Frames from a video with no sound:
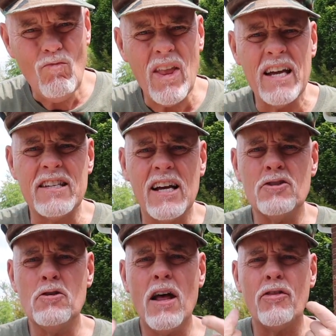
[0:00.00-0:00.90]
It does
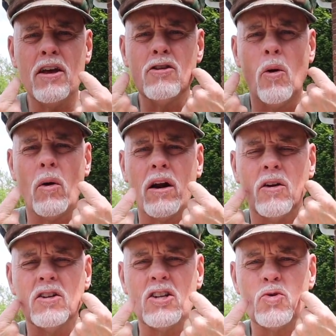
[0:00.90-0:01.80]
do that thing though where
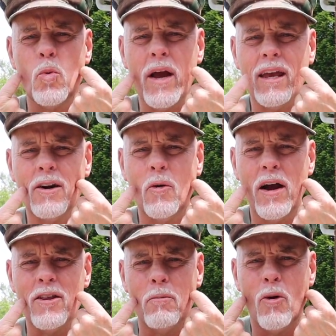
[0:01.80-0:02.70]
it's wicking away
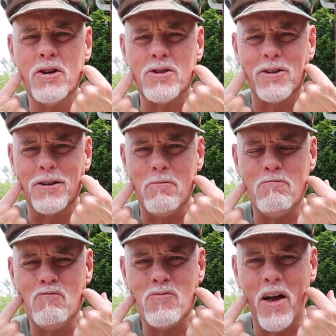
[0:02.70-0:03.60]
the moisture
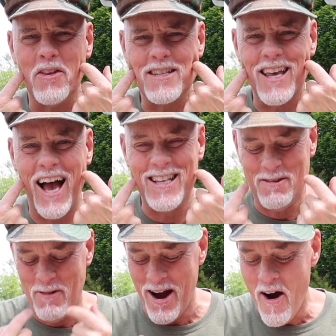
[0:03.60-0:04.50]
on the sides of
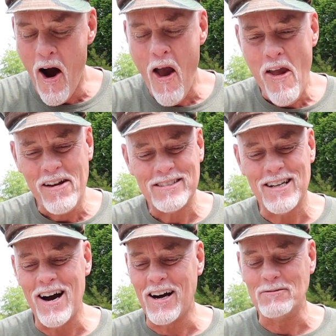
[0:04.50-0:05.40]
my
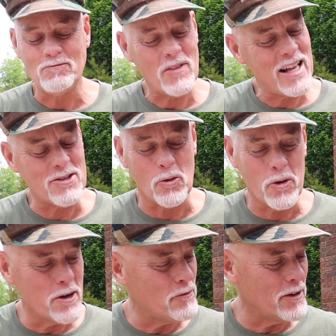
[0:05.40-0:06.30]
tongue. That's a
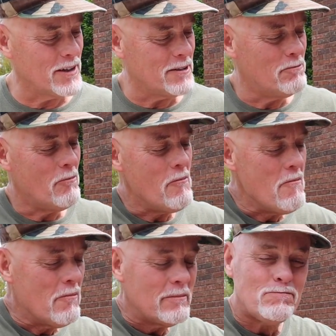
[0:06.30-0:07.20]
weird feeling.
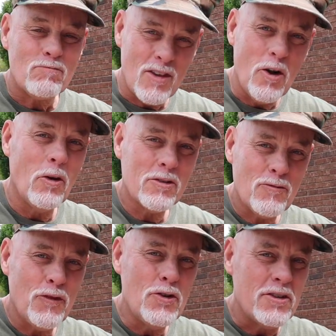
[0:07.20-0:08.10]
The old
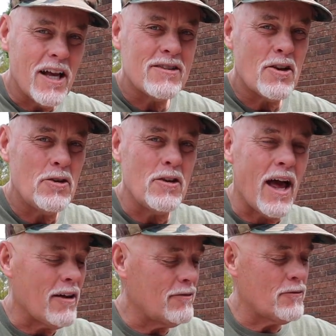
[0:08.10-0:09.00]
food tends to do
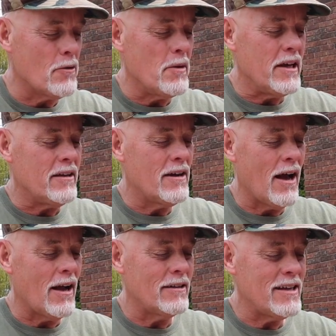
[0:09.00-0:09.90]
that for me.
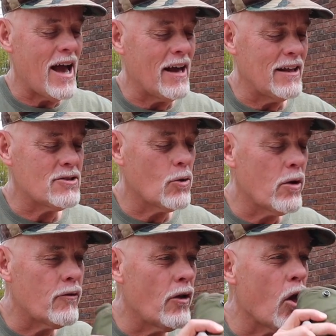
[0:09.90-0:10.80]
Yeah, that's a
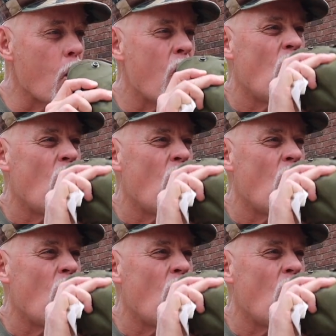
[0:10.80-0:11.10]
weird feeling.